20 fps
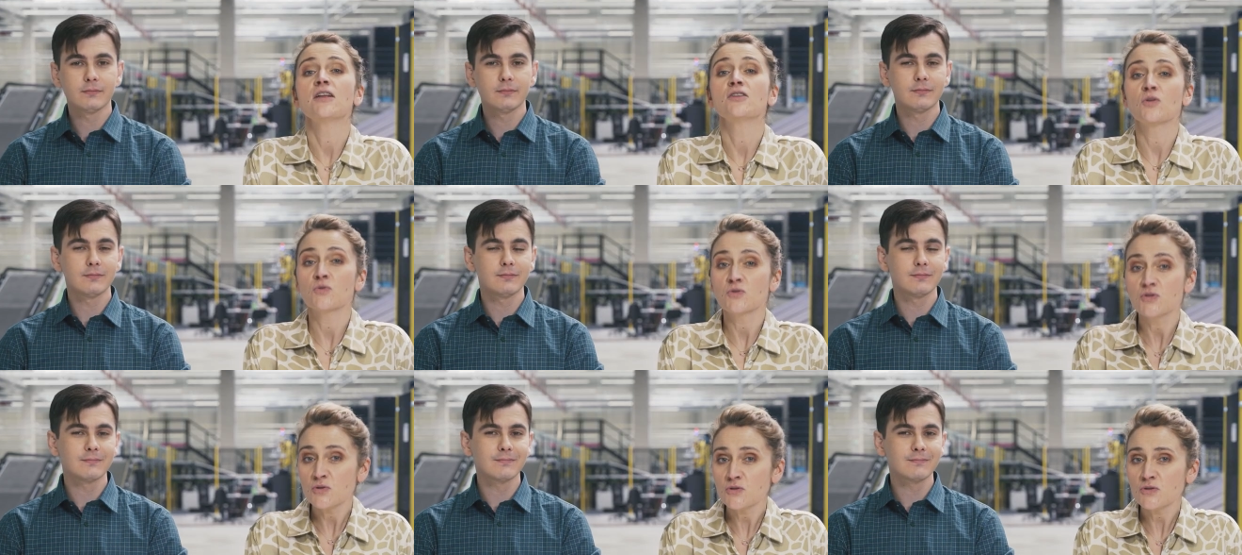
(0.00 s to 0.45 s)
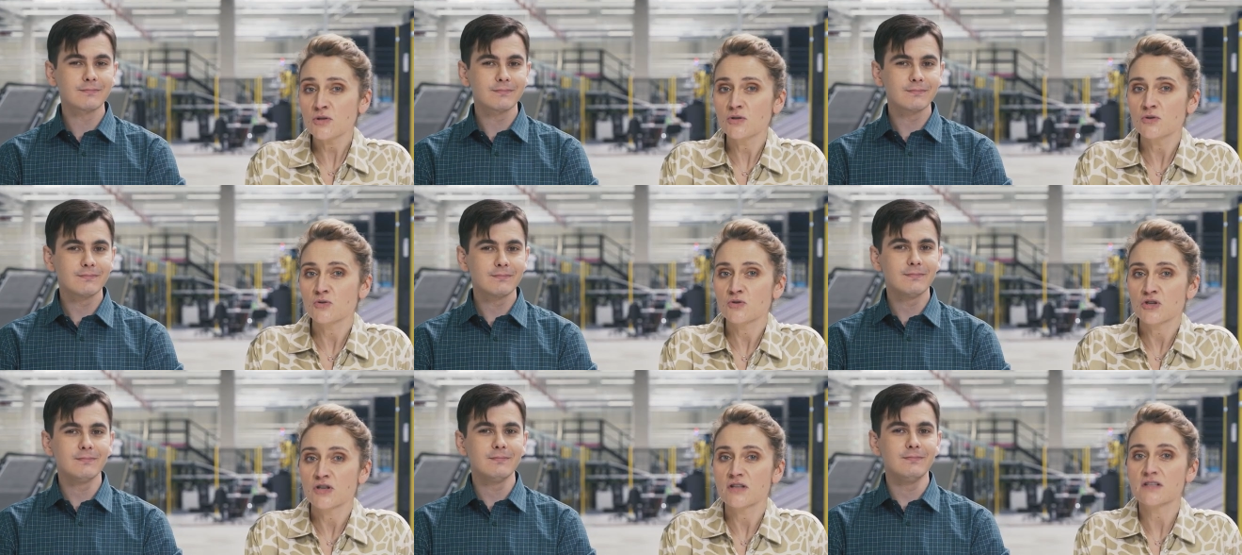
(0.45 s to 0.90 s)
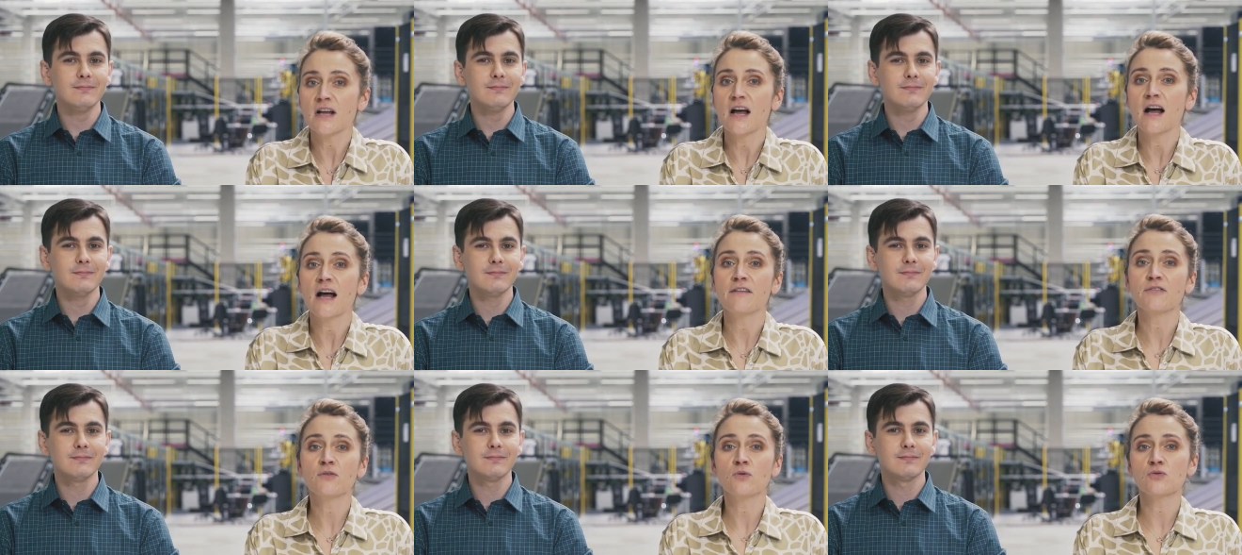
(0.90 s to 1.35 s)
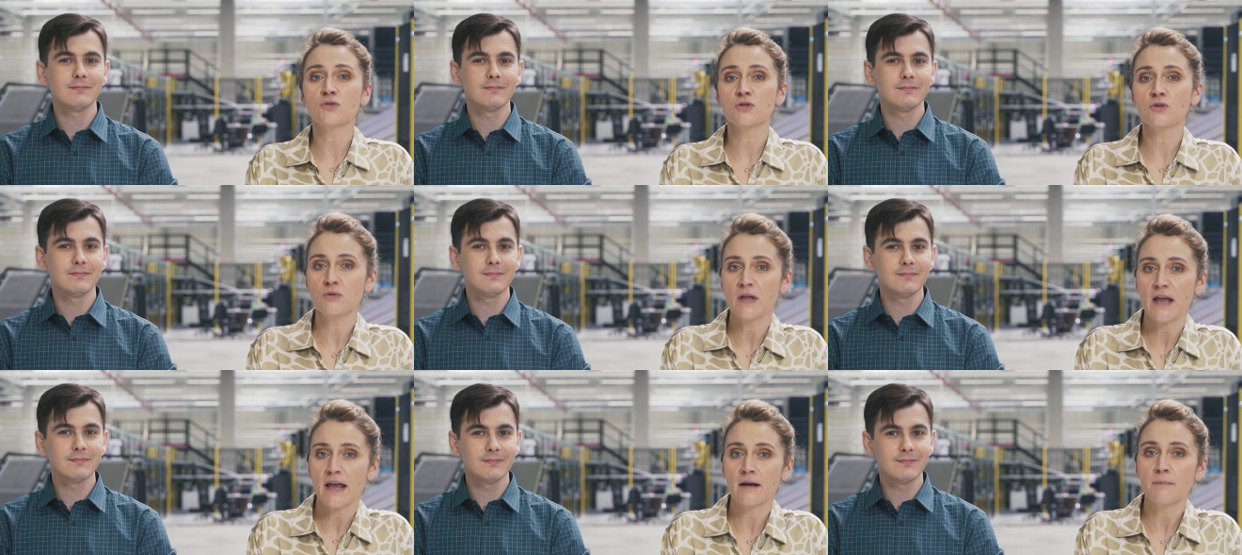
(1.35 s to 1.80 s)
Speaker 1: Those two solutions are of course
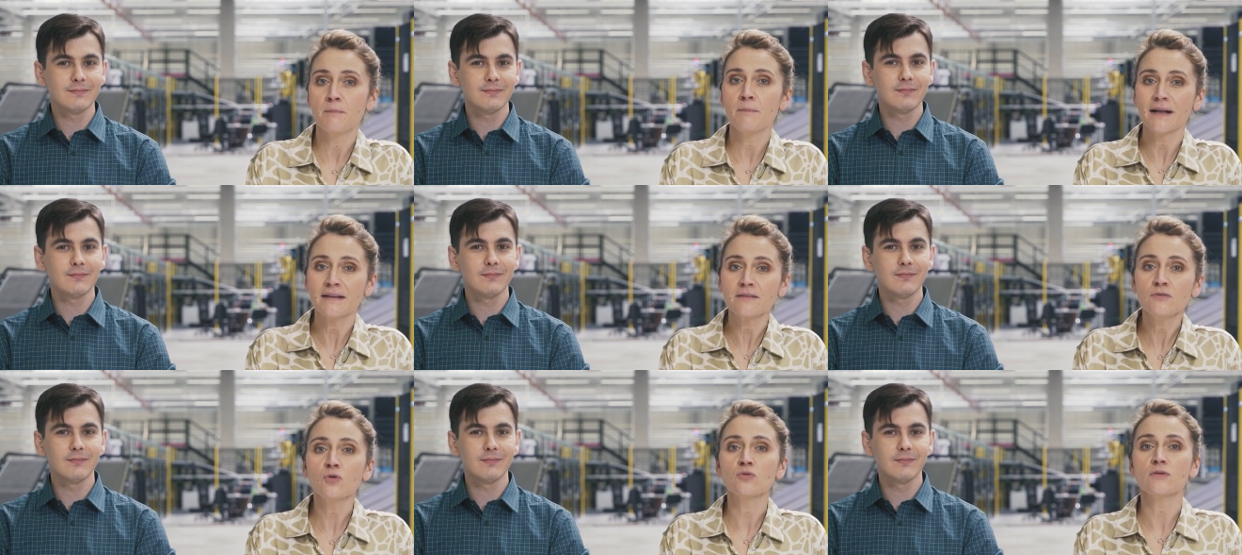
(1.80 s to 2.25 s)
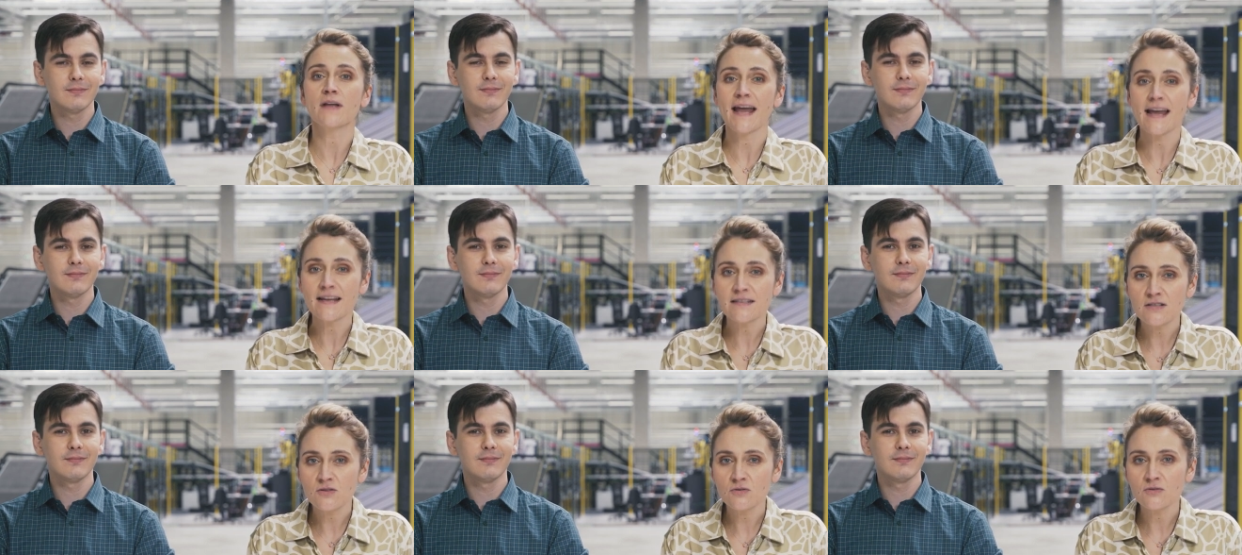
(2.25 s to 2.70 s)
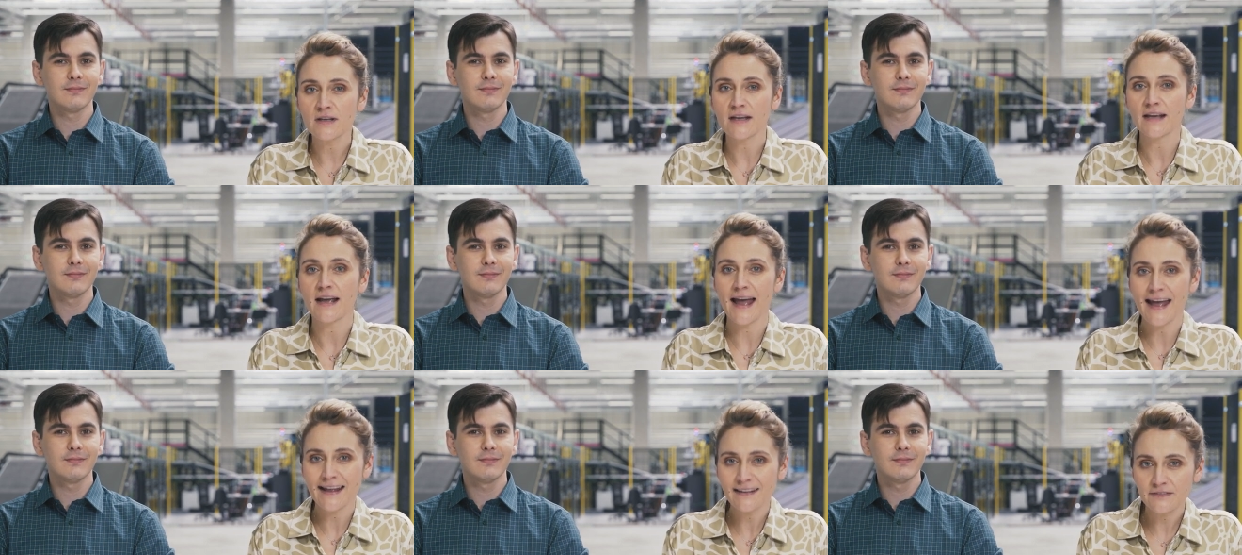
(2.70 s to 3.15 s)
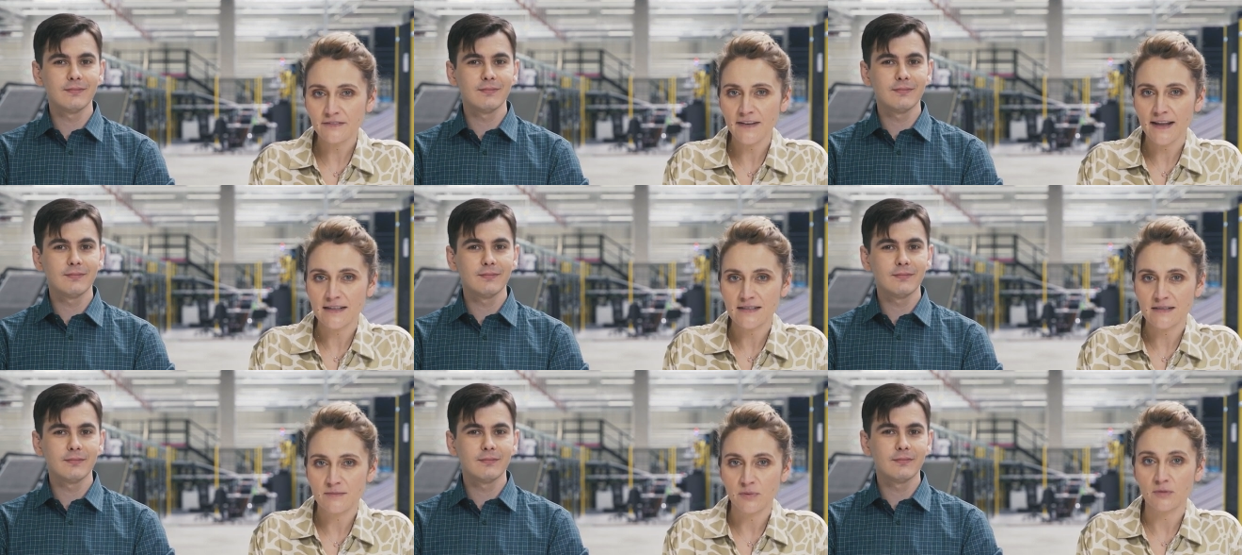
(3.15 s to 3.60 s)
unique, but not as unique and
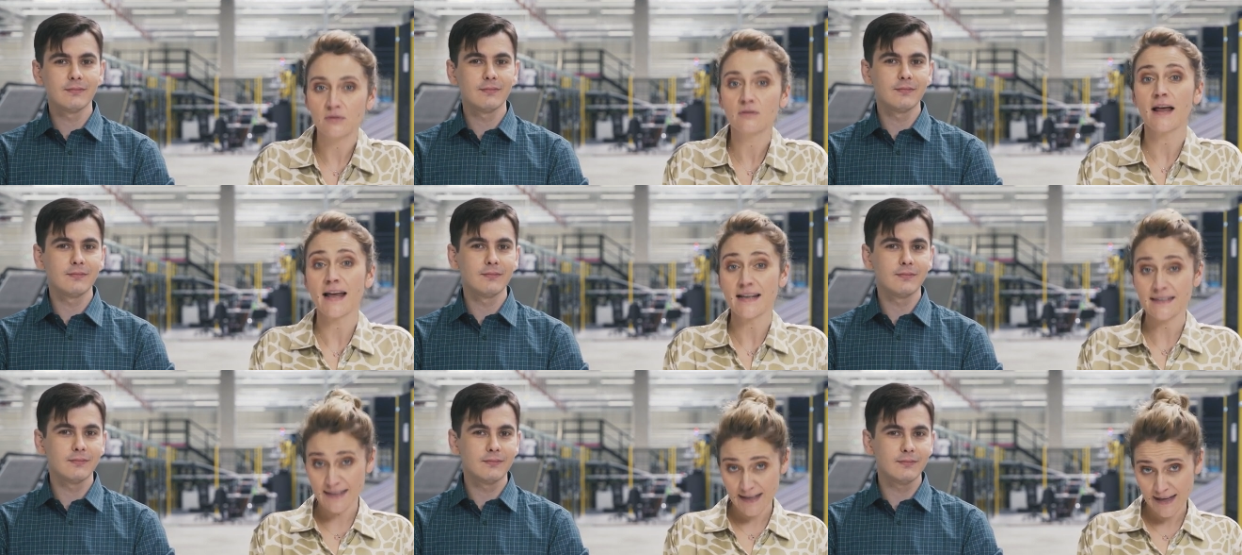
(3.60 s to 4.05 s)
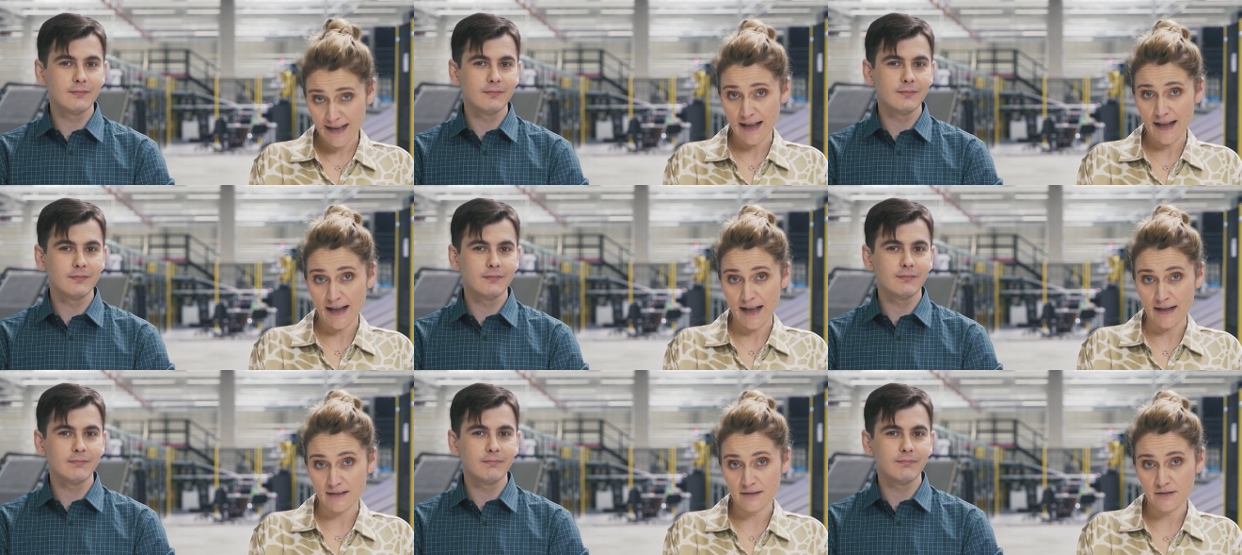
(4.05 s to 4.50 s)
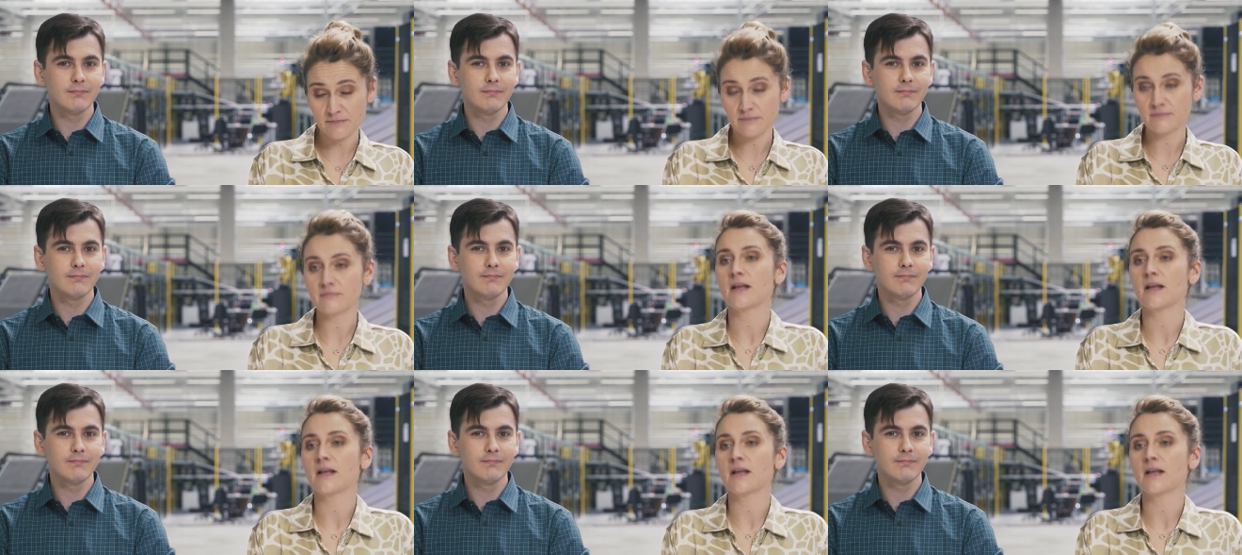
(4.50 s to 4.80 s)
flexible as they can get.